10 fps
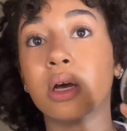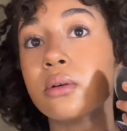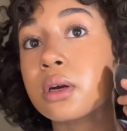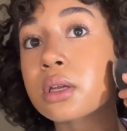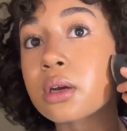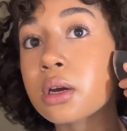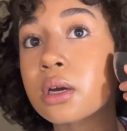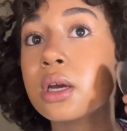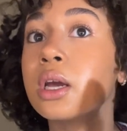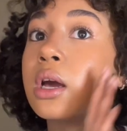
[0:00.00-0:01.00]
right there.
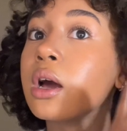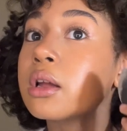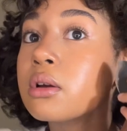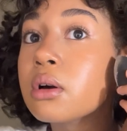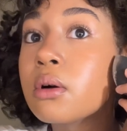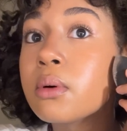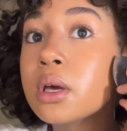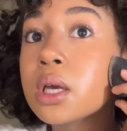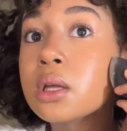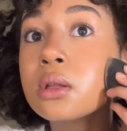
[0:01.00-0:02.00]
And I'll go
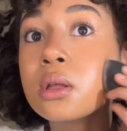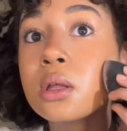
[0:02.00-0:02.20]
in